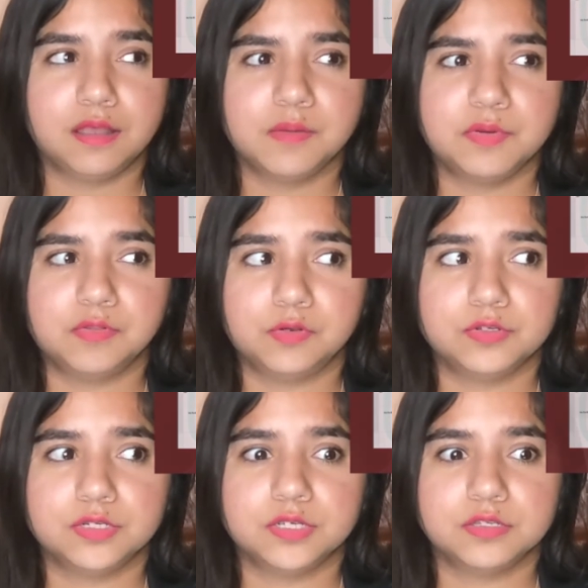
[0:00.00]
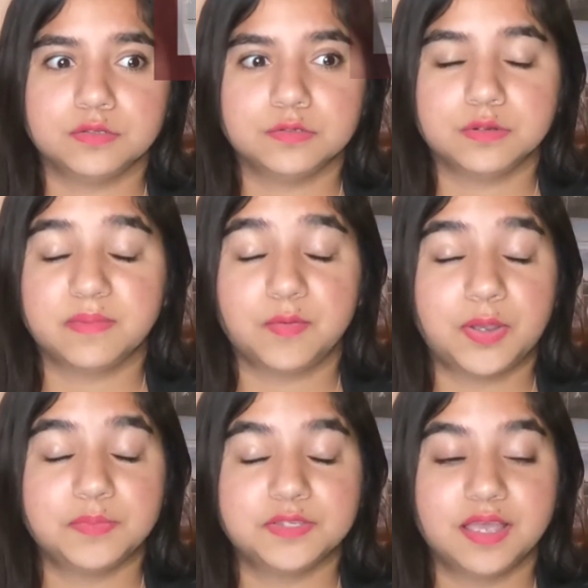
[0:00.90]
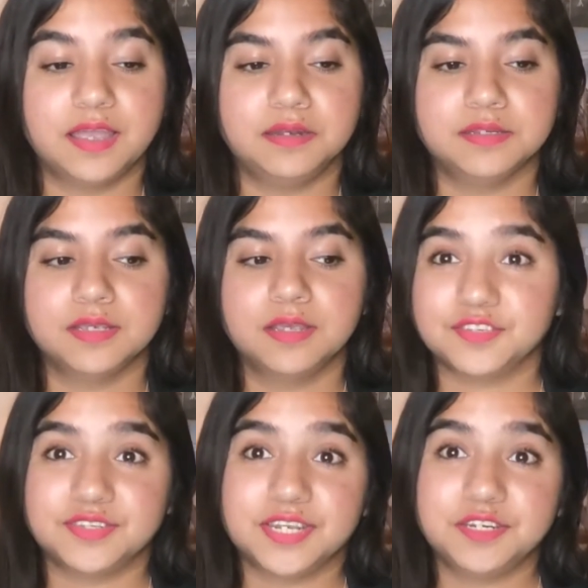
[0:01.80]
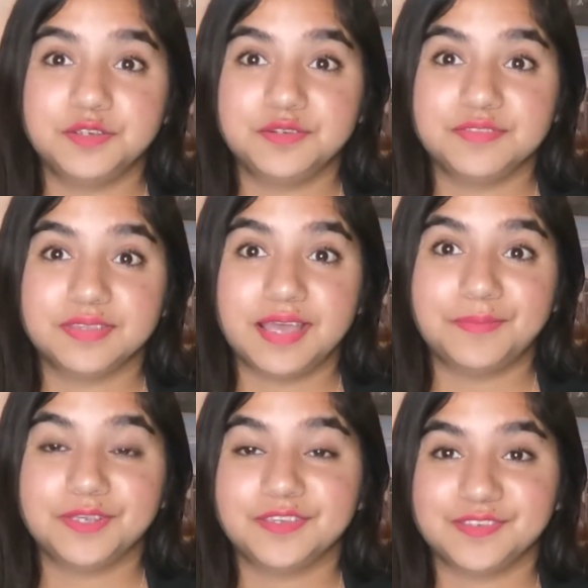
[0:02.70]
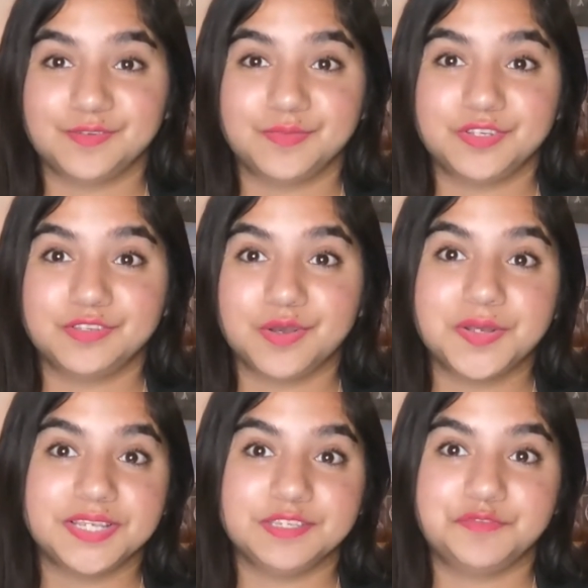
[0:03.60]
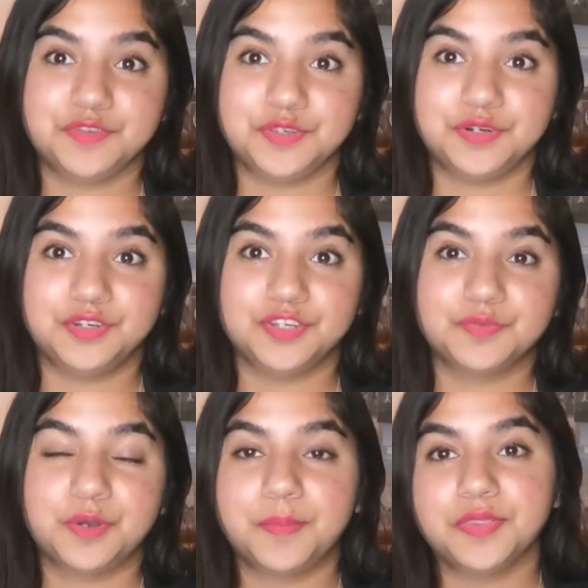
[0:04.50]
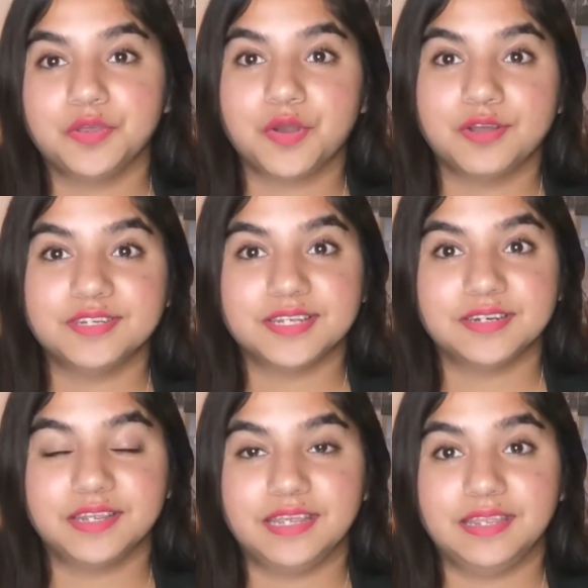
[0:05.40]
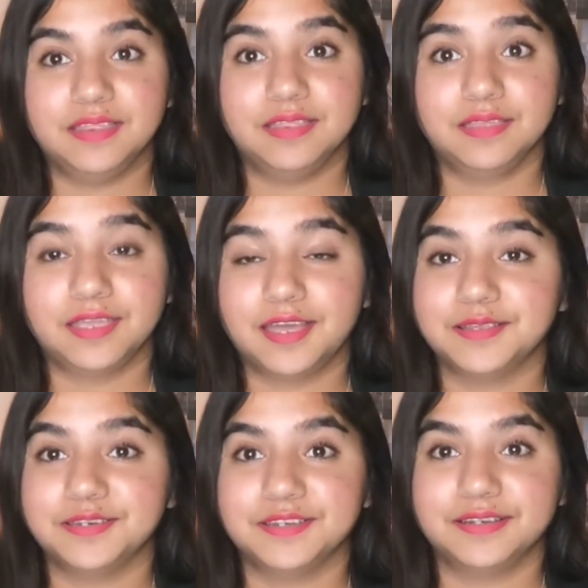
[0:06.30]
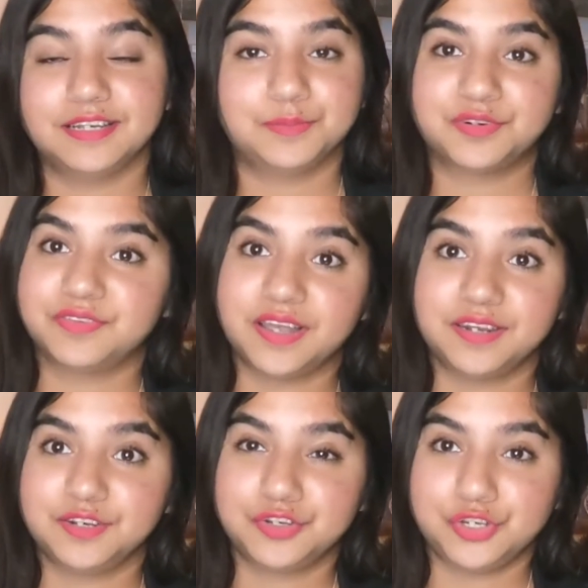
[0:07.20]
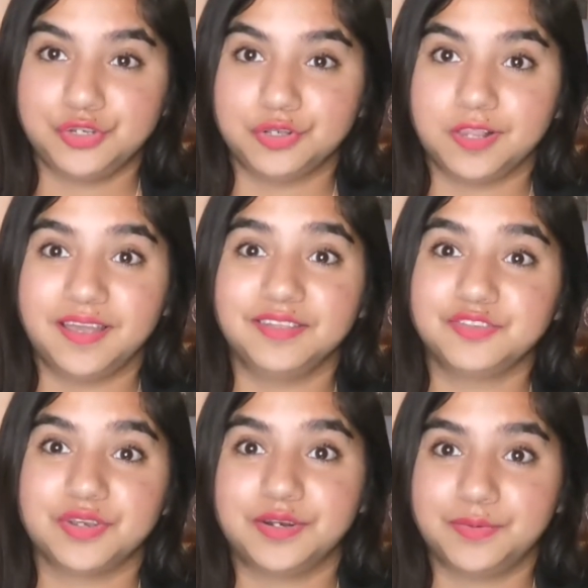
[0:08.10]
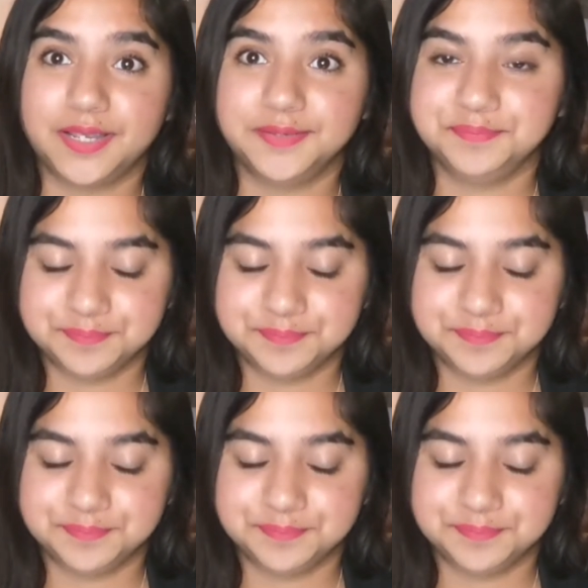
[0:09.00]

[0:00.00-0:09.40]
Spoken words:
I'll be launching it soon on my website. So stay tuned for that, because it will be so easy for you to just pop in the content in the calendar and provide it to your client straight away.